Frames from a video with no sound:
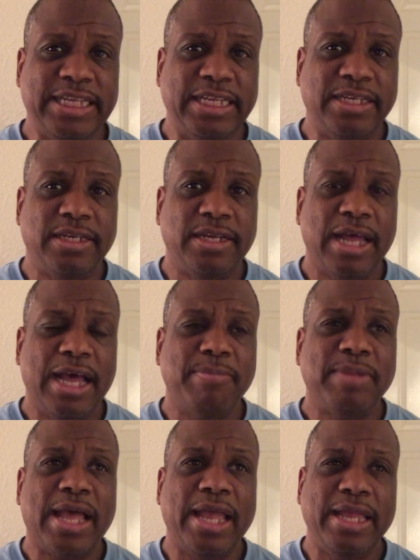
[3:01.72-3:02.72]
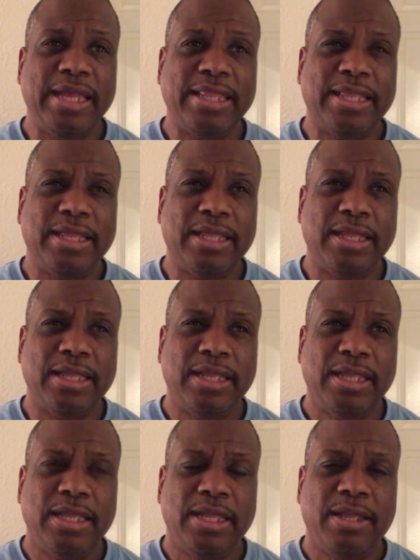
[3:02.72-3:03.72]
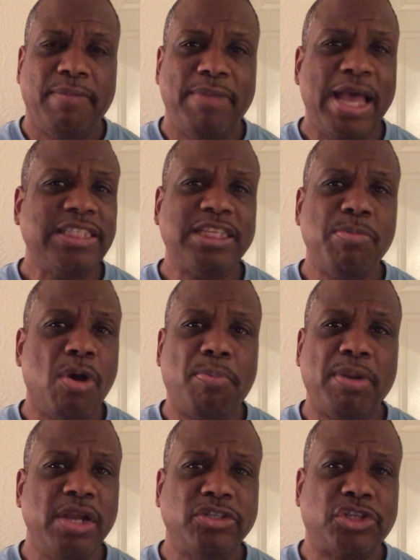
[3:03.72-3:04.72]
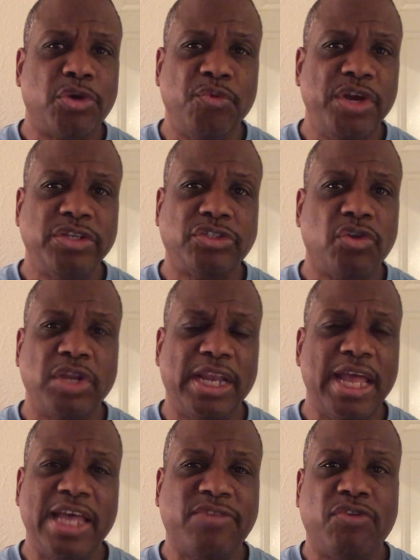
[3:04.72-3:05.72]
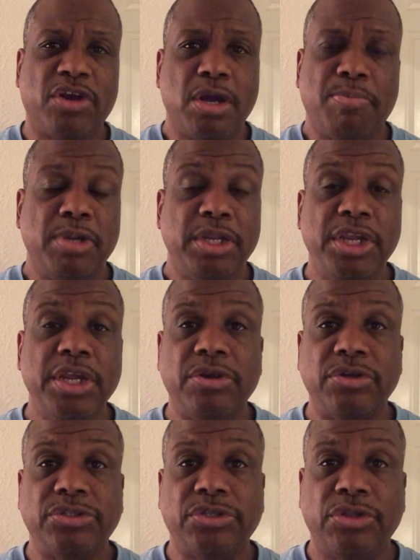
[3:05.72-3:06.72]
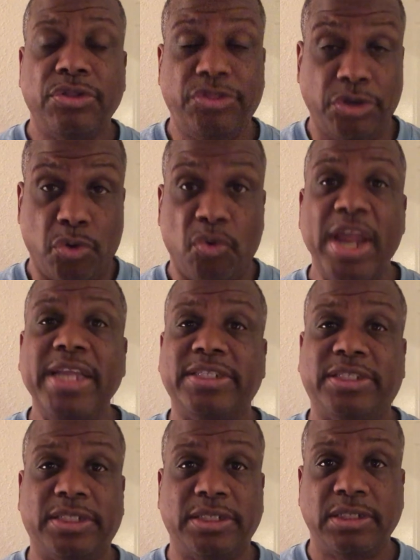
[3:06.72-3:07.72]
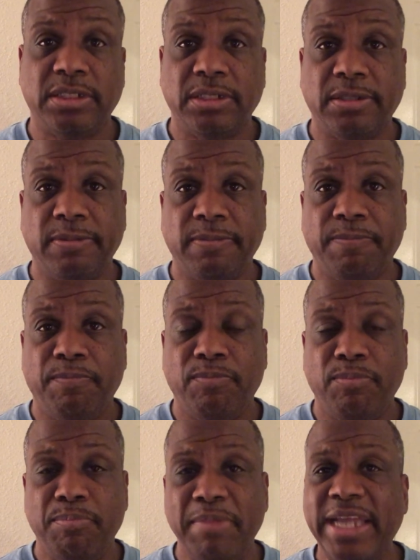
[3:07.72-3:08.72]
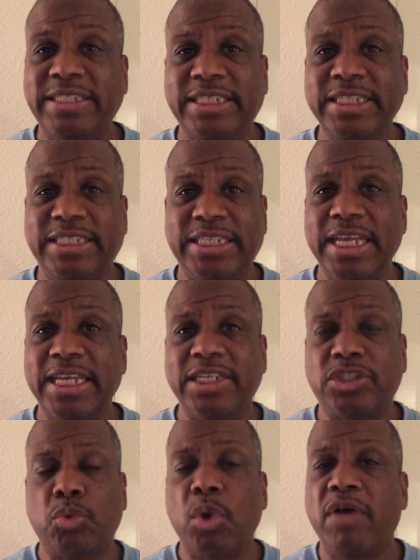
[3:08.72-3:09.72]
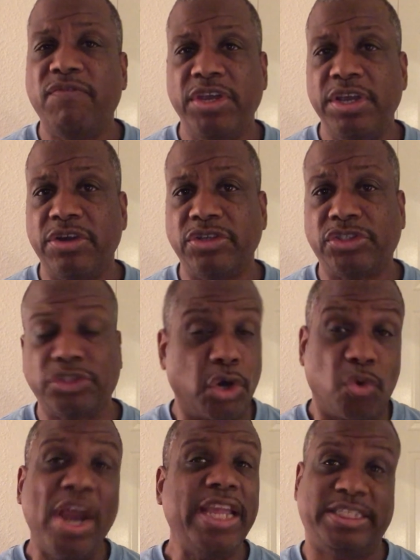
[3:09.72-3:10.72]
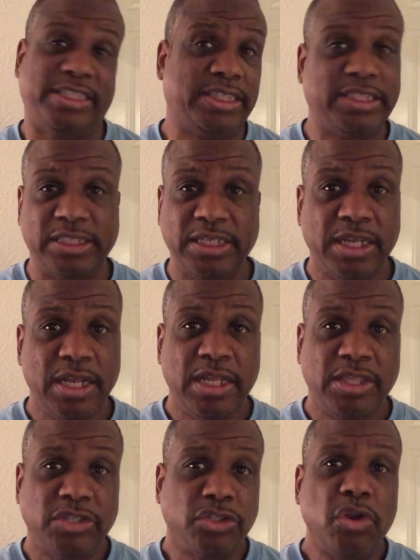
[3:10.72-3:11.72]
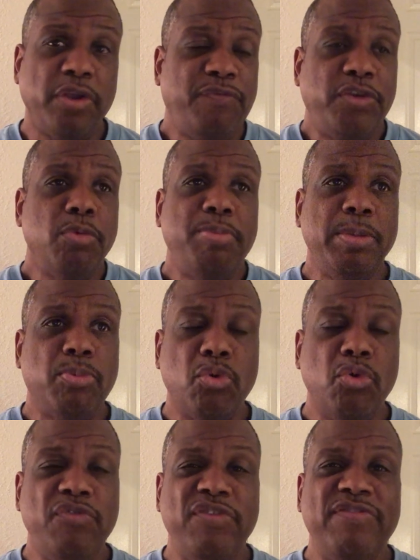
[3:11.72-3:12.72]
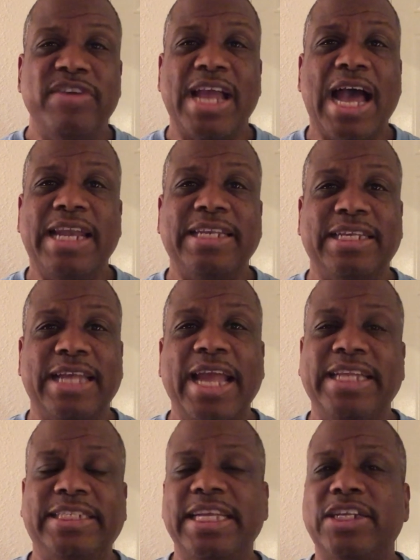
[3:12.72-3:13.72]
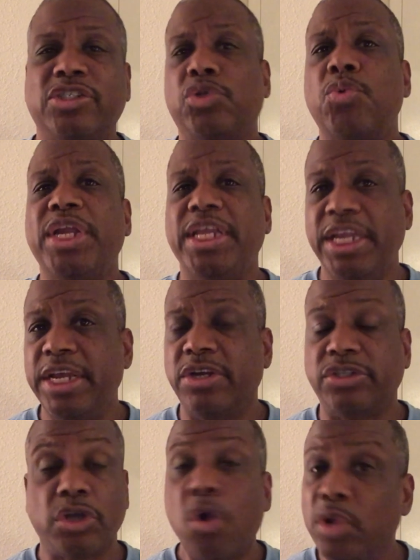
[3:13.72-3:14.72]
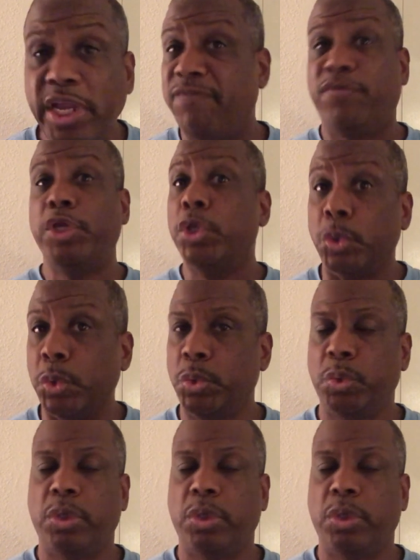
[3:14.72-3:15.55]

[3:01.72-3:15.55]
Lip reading: it, I'm like, basketball players' careers only last for a couple of years. The greats may see 10 to 12 years. The greats. There's only a few people who have even gotten to 18 or 20 years. Only a few.